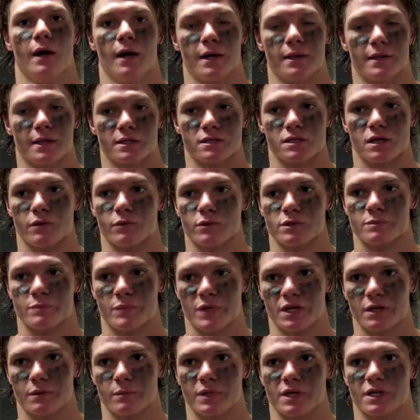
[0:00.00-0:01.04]
and that's always
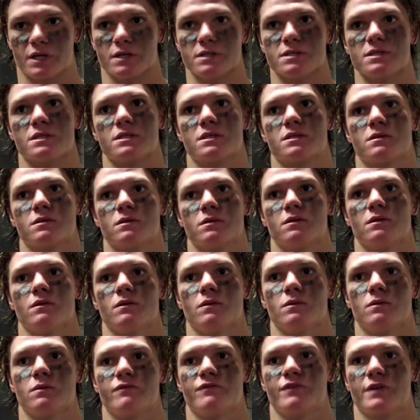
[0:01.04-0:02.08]
big because
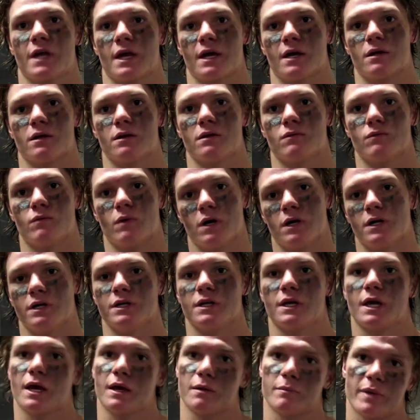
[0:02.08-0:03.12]
if you can't run, you
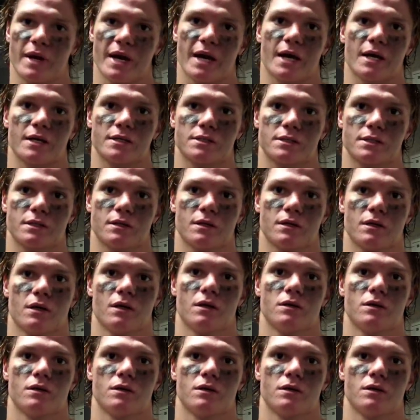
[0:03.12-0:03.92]
can't pass.